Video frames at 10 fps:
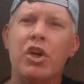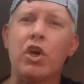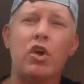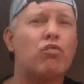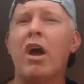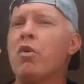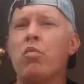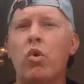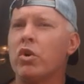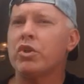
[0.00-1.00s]
You can run,
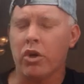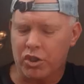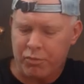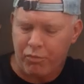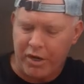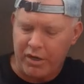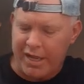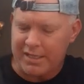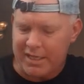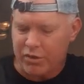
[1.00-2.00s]
walk, jog, sprint,
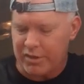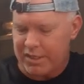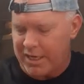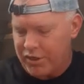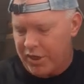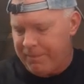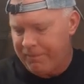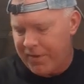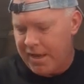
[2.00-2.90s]
etc., etc.